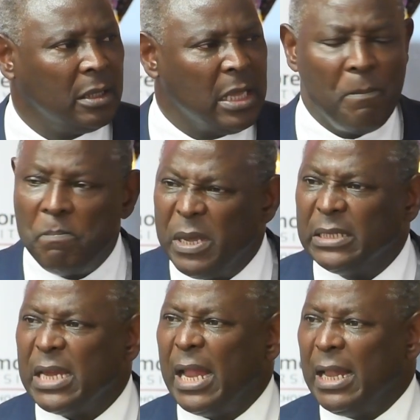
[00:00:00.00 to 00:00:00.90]
The
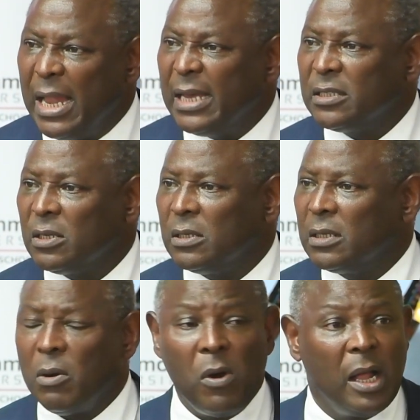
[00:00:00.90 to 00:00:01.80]
bitter lesson
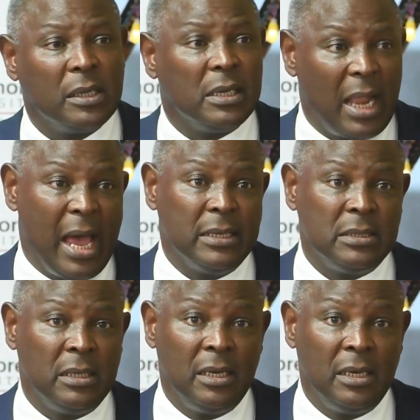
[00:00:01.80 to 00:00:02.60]
the world learned